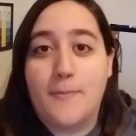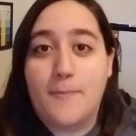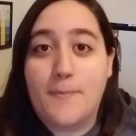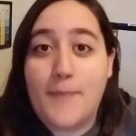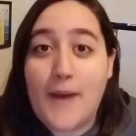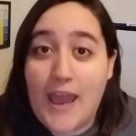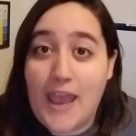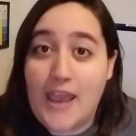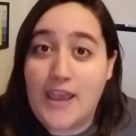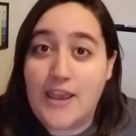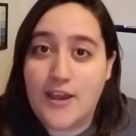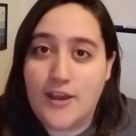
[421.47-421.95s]

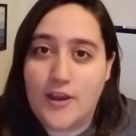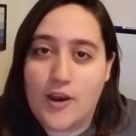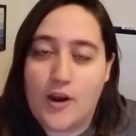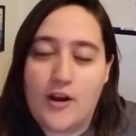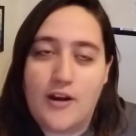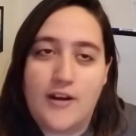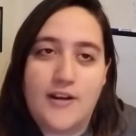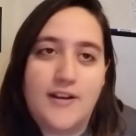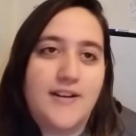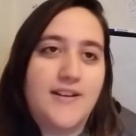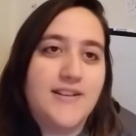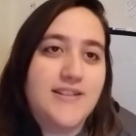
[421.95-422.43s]
buying a
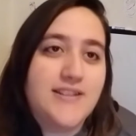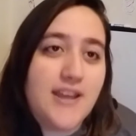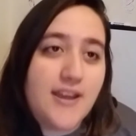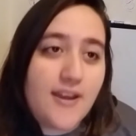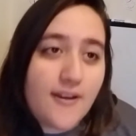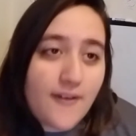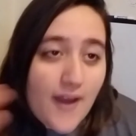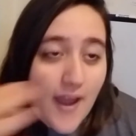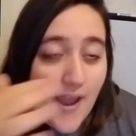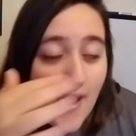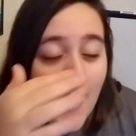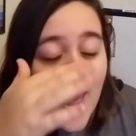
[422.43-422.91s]
car, because
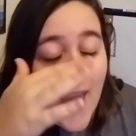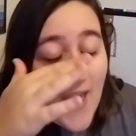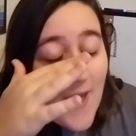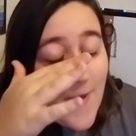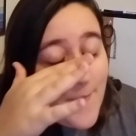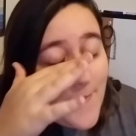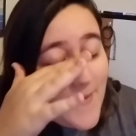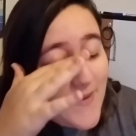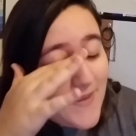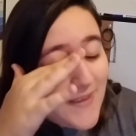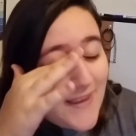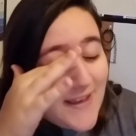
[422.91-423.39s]
I
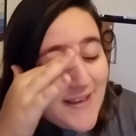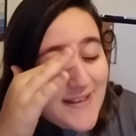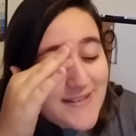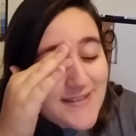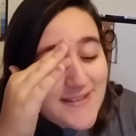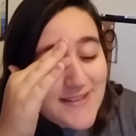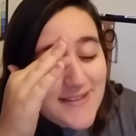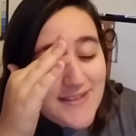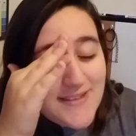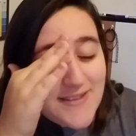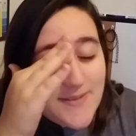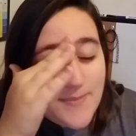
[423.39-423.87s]
have my
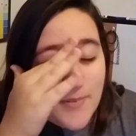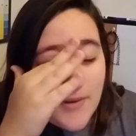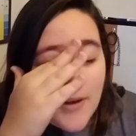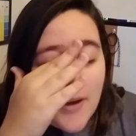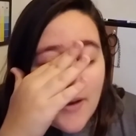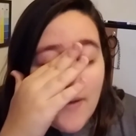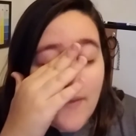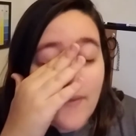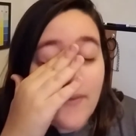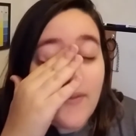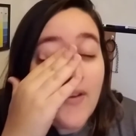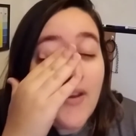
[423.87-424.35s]
license, but
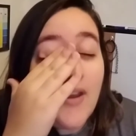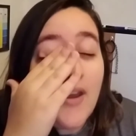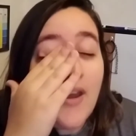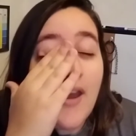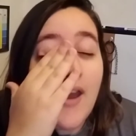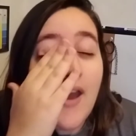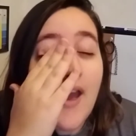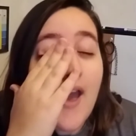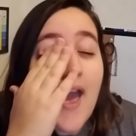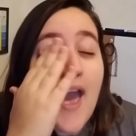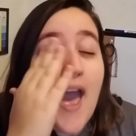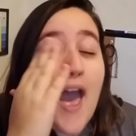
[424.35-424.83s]
I
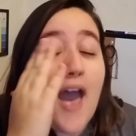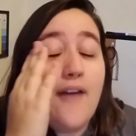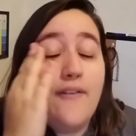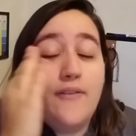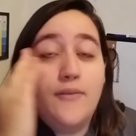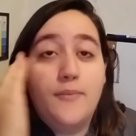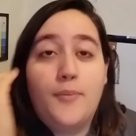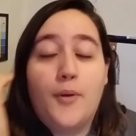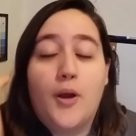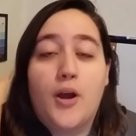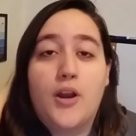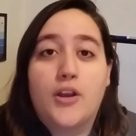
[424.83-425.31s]

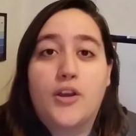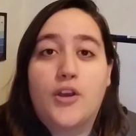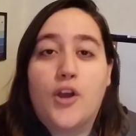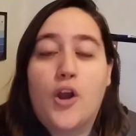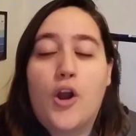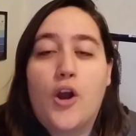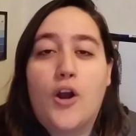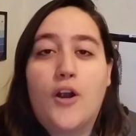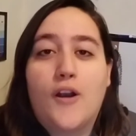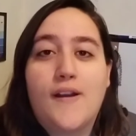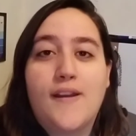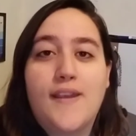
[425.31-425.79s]
haven't bought a
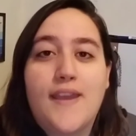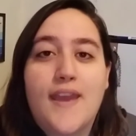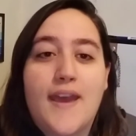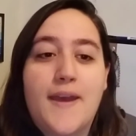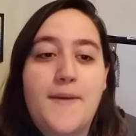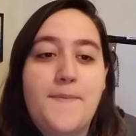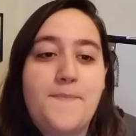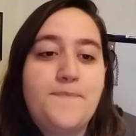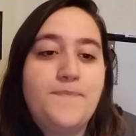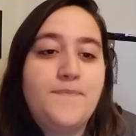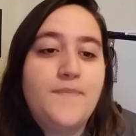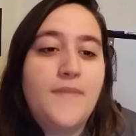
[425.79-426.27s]
car
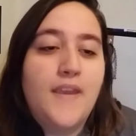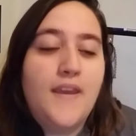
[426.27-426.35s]
yet.